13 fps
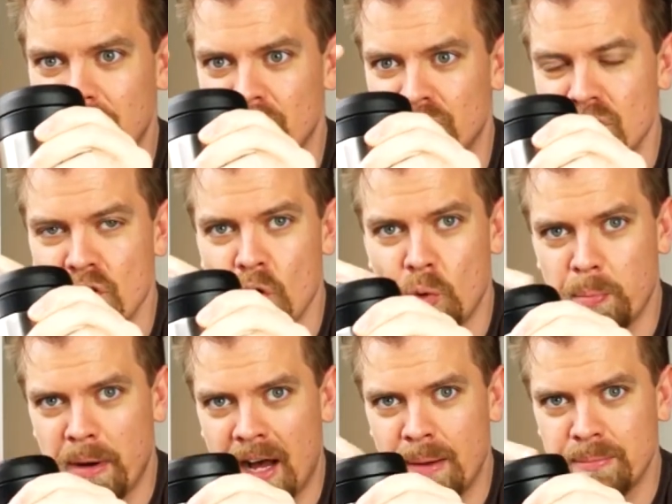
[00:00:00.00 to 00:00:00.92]
There's no
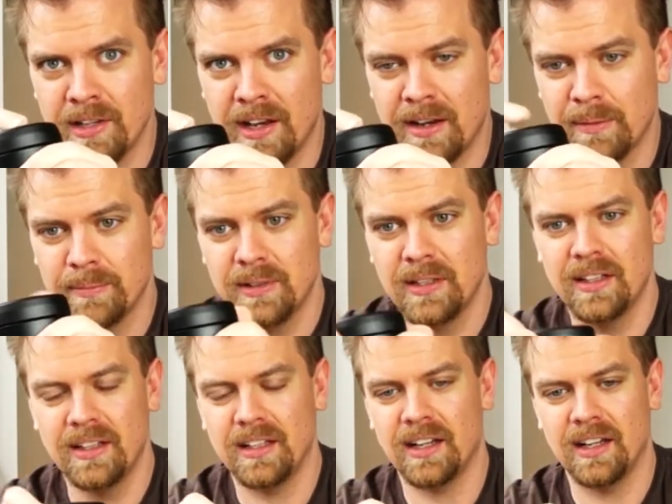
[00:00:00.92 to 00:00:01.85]
pop top.
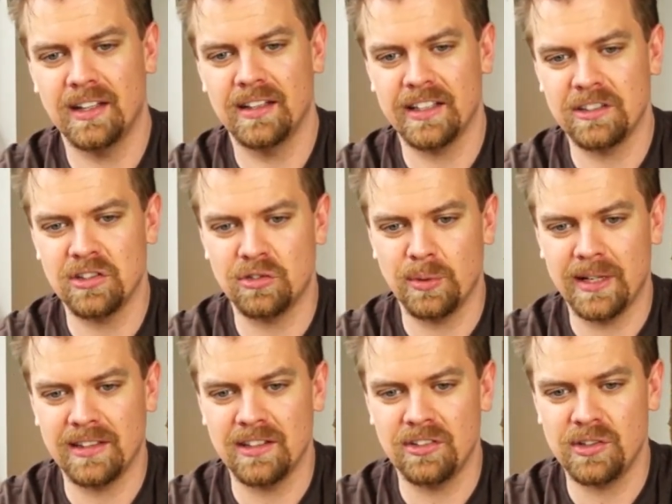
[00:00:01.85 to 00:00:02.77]
Like to
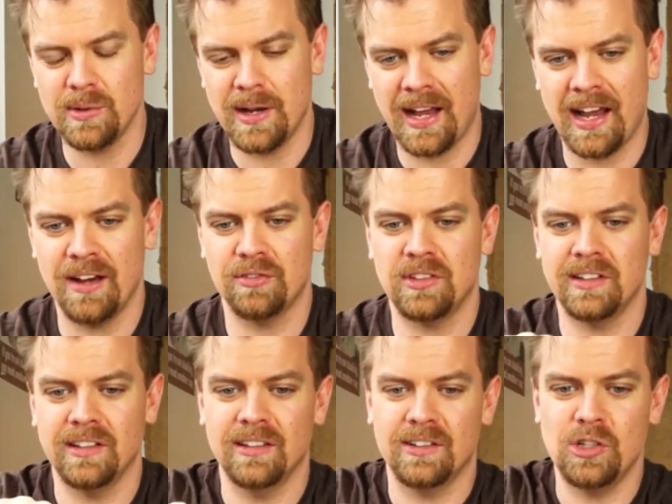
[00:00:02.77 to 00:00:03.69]
drink this, you have
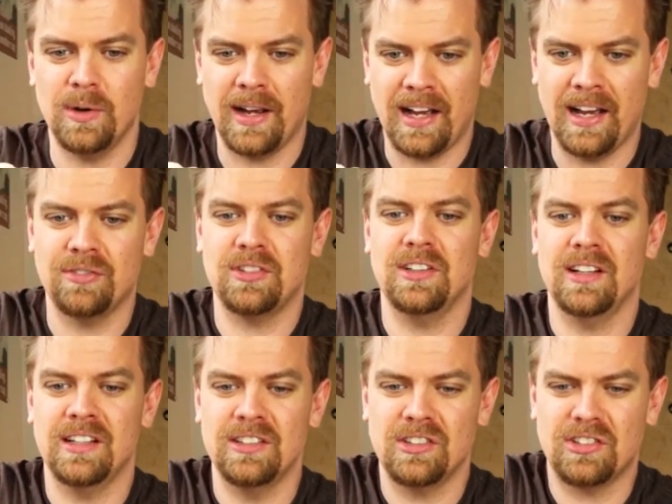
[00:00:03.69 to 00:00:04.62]
to
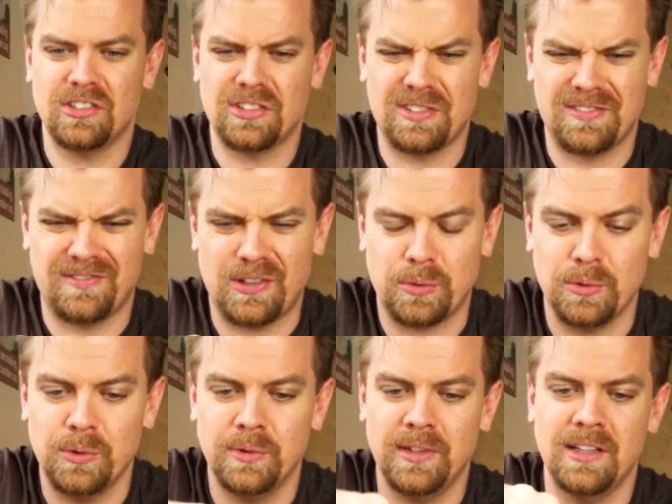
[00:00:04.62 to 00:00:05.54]

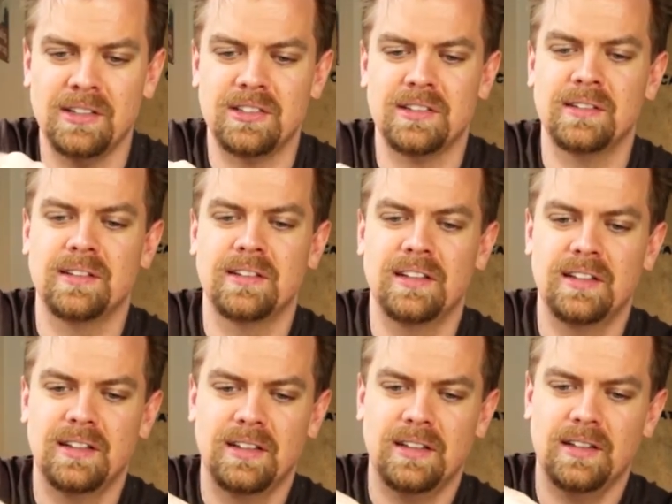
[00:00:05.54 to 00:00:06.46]
unscrew this,
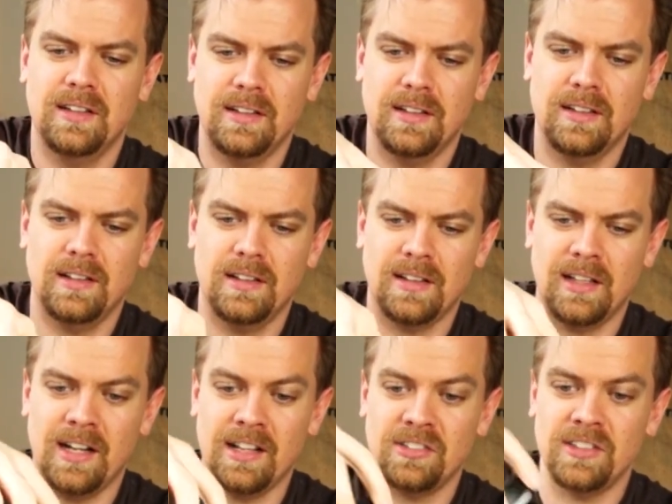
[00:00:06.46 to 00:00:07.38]

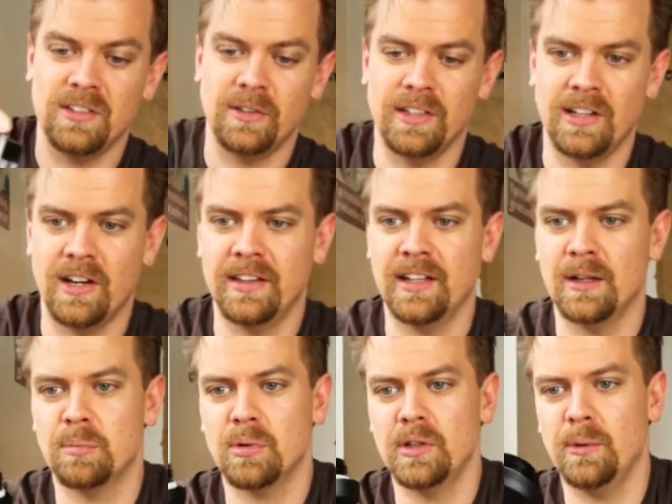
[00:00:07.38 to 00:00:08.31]
and I sealed it on
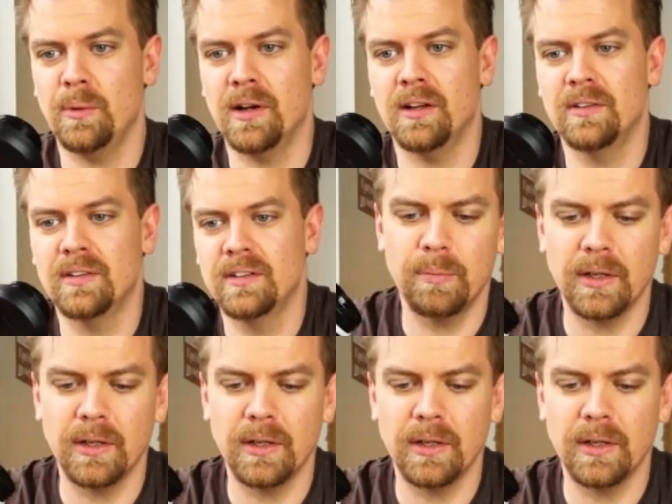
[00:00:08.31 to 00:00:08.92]
there pretty well.